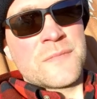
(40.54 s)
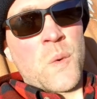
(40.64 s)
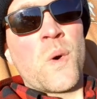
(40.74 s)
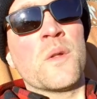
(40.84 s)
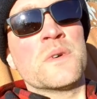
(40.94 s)

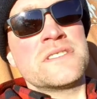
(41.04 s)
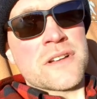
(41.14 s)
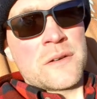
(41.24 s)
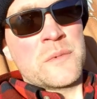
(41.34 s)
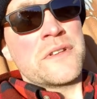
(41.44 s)
we always
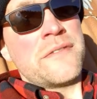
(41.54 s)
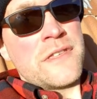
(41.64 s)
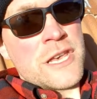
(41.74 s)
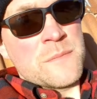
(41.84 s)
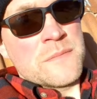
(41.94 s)
start with the
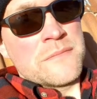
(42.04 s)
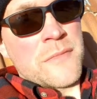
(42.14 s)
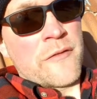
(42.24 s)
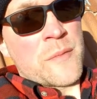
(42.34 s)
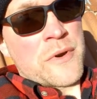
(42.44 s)
theme
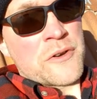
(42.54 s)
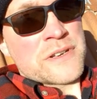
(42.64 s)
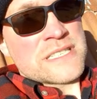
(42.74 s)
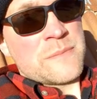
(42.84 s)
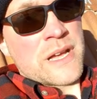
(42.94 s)
of the
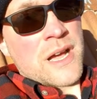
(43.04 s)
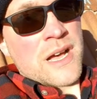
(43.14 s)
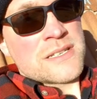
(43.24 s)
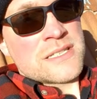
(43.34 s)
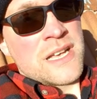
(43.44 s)
protest
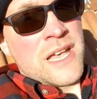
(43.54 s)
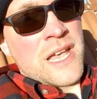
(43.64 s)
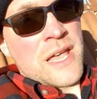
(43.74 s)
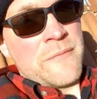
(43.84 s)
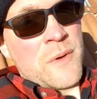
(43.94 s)
because
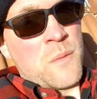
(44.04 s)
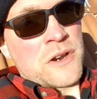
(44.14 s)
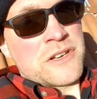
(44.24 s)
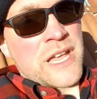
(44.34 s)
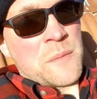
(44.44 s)
if we
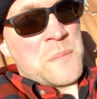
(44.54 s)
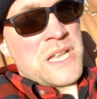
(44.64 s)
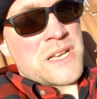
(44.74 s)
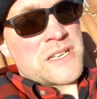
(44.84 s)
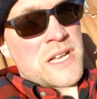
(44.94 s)
want to get
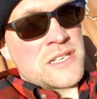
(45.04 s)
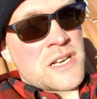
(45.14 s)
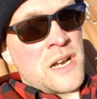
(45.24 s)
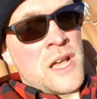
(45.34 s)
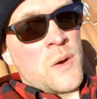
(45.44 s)
media
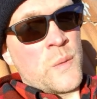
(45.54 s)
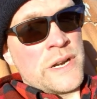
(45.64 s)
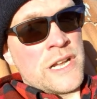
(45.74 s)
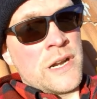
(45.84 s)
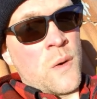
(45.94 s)
attention, we
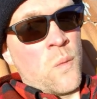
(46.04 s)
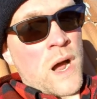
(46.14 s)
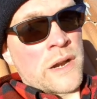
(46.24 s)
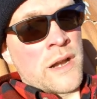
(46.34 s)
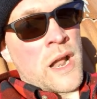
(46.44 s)
need
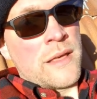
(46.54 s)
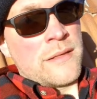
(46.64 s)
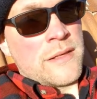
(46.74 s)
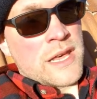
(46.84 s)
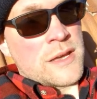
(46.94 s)
one
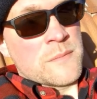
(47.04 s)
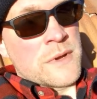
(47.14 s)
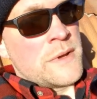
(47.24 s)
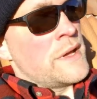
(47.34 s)
theme,